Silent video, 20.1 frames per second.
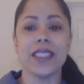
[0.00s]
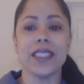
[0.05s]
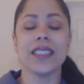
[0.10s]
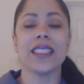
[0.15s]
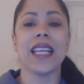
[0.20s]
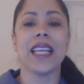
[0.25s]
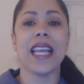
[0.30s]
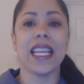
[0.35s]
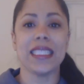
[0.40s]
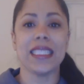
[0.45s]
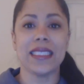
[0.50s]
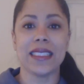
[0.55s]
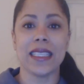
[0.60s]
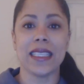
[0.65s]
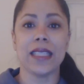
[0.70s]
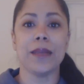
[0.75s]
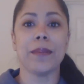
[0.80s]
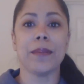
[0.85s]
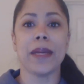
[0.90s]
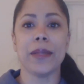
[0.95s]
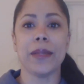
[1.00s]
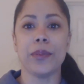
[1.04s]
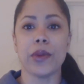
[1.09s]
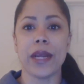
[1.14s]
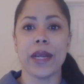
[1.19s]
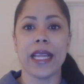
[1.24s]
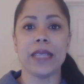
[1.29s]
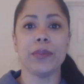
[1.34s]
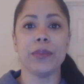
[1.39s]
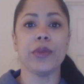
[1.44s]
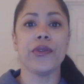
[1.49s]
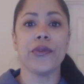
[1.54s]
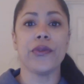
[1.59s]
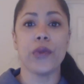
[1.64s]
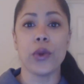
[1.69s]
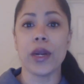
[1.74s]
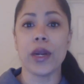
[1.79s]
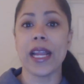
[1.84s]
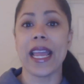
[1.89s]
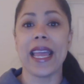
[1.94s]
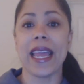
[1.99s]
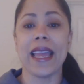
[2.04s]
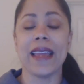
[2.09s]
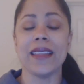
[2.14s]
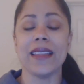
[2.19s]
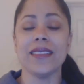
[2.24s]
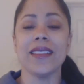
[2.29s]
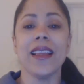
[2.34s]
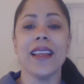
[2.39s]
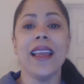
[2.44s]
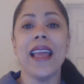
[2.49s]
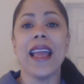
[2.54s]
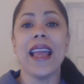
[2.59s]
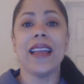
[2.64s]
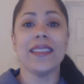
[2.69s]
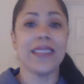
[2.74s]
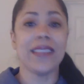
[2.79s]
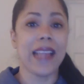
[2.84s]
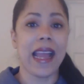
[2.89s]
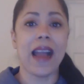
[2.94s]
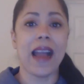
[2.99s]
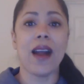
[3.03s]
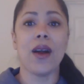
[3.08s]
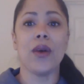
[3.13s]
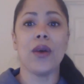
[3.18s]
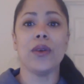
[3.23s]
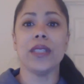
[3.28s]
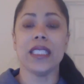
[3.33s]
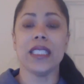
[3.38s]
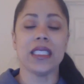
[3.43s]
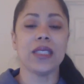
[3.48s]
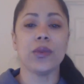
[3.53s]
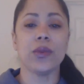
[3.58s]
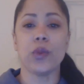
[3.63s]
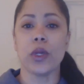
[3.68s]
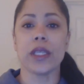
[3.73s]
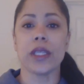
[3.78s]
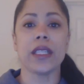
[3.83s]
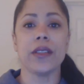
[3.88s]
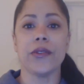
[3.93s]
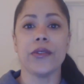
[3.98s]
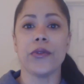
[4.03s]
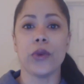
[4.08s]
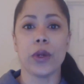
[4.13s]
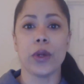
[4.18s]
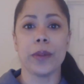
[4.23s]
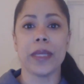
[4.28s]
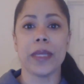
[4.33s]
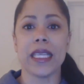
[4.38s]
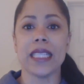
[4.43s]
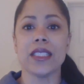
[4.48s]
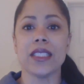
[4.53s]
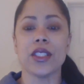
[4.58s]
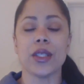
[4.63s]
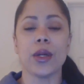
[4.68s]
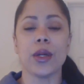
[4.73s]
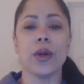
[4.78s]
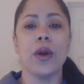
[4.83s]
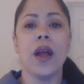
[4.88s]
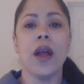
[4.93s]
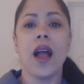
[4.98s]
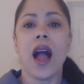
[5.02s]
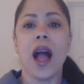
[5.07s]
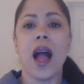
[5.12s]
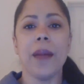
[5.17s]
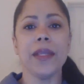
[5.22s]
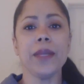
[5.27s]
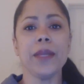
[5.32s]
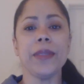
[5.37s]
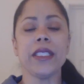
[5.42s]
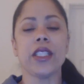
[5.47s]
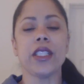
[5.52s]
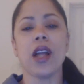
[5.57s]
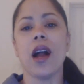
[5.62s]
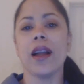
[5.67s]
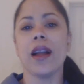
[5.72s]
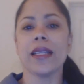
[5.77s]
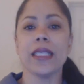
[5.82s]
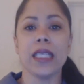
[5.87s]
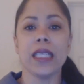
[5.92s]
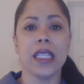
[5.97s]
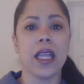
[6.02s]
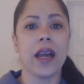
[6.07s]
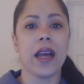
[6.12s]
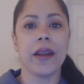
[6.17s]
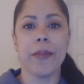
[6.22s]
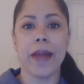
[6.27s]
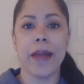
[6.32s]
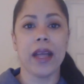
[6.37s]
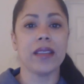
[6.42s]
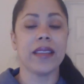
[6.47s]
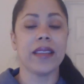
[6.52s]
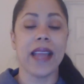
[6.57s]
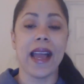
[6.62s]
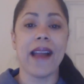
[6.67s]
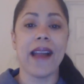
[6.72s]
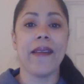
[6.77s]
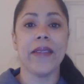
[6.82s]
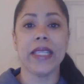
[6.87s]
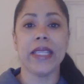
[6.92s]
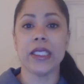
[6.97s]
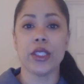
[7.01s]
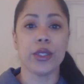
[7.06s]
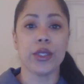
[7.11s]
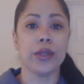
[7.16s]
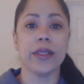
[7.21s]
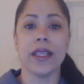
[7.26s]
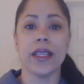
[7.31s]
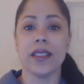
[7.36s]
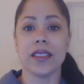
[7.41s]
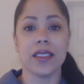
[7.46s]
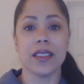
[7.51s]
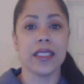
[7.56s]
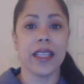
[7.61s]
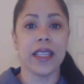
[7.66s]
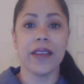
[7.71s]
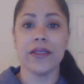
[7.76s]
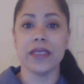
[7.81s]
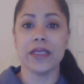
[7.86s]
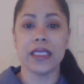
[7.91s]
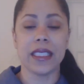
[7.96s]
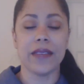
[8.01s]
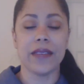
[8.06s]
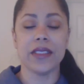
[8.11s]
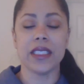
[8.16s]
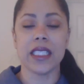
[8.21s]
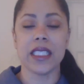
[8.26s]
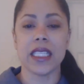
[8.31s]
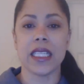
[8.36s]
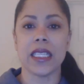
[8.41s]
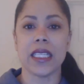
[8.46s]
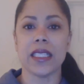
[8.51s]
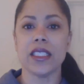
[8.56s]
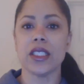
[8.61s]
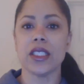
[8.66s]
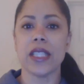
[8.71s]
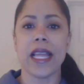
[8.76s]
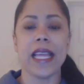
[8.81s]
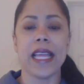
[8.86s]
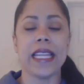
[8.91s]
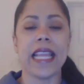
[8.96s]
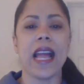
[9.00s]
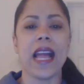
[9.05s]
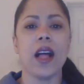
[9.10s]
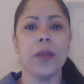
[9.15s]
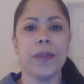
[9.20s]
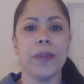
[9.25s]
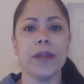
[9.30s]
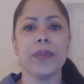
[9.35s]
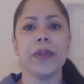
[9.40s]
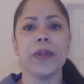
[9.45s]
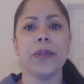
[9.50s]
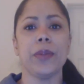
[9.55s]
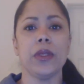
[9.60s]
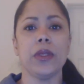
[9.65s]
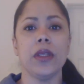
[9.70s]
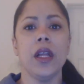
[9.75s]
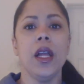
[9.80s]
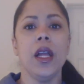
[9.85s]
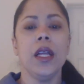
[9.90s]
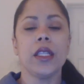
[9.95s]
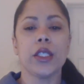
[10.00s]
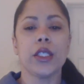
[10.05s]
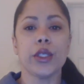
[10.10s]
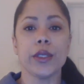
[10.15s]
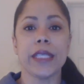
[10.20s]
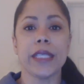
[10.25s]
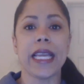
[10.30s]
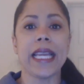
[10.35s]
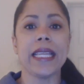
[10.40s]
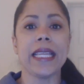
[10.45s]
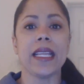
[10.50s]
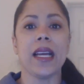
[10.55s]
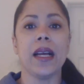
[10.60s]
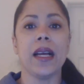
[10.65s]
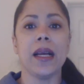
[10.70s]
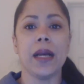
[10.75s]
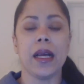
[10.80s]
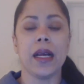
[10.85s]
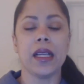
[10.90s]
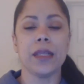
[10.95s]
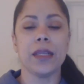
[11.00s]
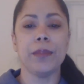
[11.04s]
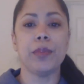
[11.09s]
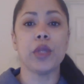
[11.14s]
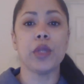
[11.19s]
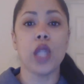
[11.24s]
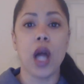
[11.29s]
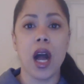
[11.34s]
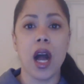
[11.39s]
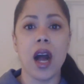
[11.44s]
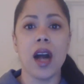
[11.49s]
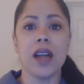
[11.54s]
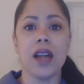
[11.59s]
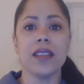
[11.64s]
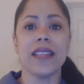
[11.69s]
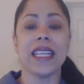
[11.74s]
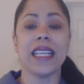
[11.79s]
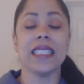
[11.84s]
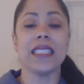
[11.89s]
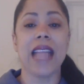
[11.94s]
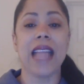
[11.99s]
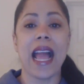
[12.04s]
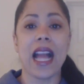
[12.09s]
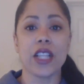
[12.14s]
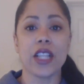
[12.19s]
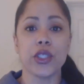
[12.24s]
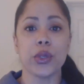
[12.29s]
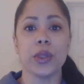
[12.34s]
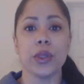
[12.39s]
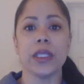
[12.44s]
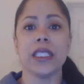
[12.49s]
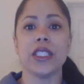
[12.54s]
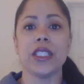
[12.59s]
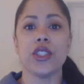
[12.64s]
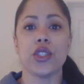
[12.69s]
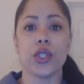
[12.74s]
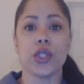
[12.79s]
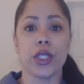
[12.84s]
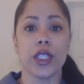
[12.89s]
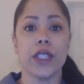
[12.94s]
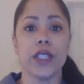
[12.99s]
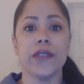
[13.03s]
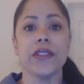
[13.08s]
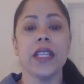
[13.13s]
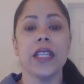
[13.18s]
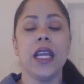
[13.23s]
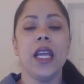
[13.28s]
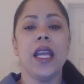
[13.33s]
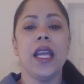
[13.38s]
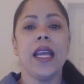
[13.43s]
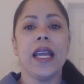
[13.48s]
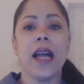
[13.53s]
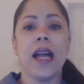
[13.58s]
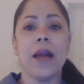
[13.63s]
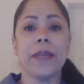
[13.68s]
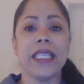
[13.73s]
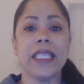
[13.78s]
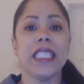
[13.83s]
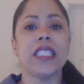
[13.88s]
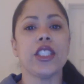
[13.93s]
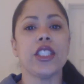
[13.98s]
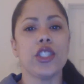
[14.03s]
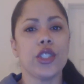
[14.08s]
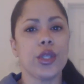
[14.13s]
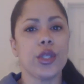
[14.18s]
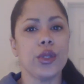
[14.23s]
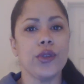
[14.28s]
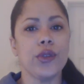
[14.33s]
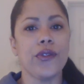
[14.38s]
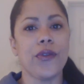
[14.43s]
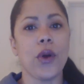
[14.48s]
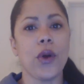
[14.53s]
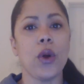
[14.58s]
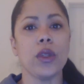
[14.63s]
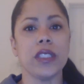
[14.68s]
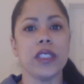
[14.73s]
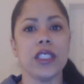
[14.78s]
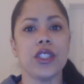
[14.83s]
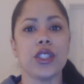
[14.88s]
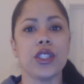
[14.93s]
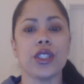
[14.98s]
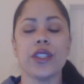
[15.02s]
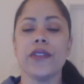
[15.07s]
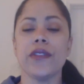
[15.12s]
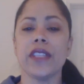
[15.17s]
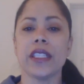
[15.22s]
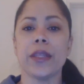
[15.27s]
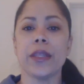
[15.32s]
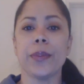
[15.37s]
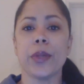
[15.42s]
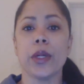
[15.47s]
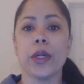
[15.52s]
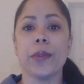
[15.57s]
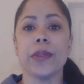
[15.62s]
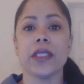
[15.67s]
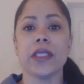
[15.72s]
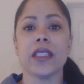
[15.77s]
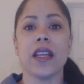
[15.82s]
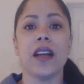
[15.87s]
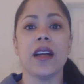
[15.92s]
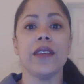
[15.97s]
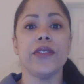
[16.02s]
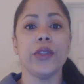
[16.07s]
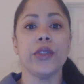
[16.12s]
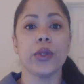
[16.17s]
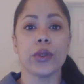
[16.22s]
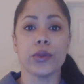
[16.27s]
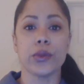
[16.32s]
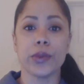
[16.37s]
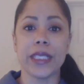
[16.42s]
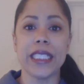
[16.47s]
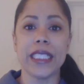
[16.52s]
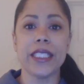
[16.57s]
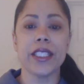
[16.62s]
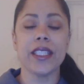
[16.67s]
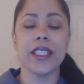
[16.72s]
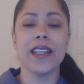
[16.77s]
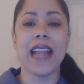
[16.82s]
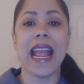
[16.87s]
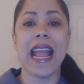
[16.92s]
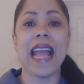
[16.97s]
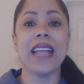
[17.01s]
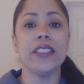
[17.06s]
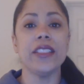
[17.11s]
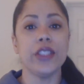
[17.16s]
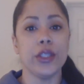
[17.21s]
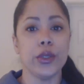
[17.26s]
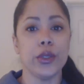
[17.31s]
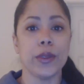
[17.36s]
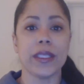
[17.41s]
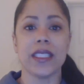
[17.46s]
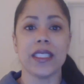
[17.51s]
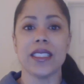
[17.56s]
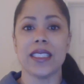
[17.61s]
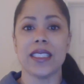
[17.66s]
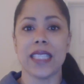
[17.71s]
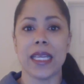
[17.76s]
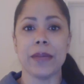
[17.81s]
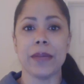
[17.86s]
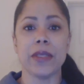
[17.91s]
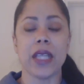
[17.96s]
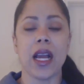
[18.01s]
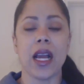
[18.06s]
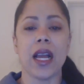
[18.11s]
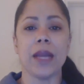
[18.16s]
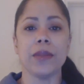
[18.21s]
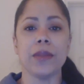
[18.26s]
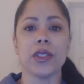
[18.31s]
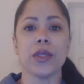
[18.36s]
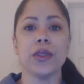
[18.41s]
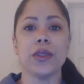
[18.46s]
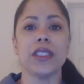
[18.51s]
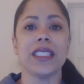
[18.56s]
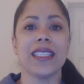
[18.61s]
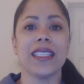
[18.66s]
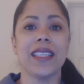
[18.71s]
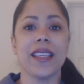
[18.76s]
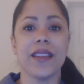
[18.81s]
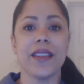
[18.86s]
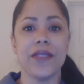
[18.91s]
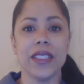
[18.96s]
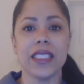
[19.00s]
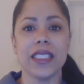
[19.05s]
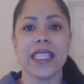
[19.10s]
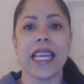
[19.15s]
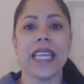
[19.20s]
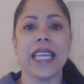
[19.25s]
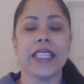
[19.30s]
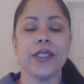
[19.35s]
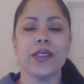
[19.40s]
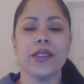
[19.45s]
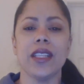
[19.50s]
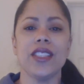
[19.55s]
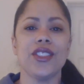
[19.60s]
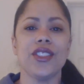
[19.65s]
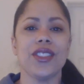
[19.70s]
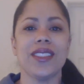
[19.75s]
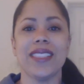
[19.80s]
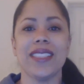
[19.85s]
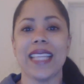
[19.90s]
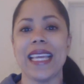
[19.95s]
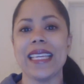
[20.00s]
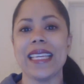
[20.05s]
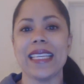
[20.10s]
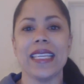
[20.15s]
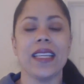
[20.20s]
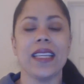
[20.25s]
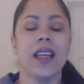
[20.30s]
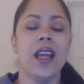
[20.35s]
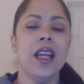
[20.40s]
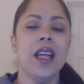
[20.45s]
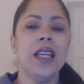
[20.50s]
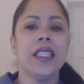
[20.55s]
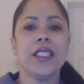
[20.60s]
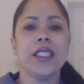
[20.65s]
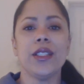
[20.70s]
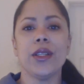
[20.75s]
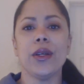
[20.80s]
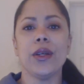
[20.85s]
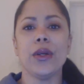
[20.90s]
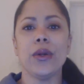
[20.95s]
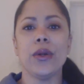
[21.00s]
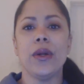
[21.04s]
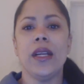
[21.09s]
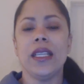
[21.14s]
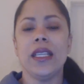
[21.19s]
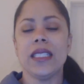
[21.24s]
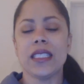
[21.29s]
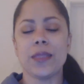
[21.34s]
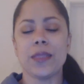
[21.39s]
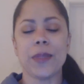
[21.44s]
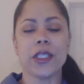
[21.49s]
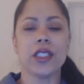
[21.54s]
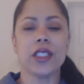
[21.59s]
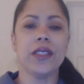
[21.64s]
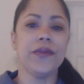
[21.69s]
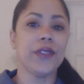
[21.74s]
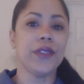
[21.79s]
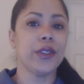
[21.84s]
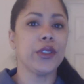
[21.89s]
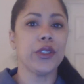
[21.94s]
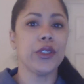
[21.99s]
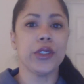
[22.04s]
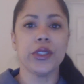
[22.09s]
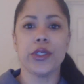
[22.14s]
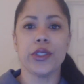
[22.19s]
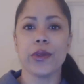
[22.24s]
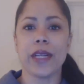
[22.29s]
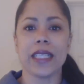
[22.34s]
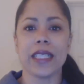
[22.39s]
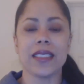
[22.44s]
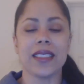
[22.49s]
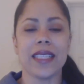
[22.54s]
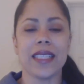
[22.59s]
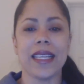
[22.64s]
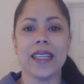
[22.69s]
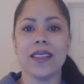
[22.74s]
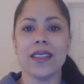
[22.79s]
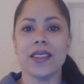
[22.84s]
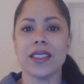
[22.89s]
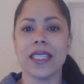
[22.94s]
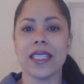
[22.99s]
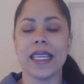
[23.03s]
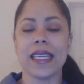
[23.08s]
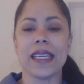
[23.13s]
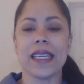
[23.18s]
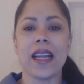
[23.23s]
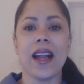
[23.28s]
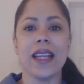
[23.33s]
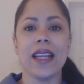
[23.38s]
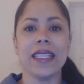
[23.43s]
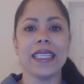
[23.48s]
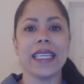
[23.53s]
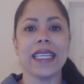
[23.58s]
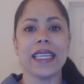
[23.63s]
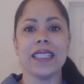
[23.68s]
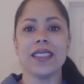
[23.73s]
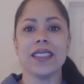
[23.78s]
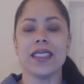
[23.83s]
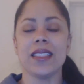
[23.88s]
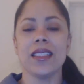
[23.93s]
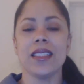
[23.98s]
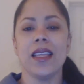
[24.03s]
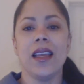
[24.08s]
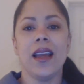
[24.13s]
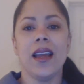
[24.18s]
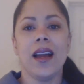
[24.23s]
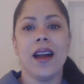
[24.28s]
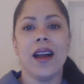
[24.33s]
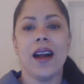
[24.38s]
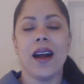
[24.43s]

goodness I had set up my brand beforehand, and now it's working for me. And so I'm going to be talking a lot about that in two thousand seventeen and, and helping people create a, a blog that actually serves, I mean, it's twofold. It's serving the purpose of your reader and you at the same time. So it's a give and take. You're not just taking, you know, especially if you're in your direct sales, it kind of gets,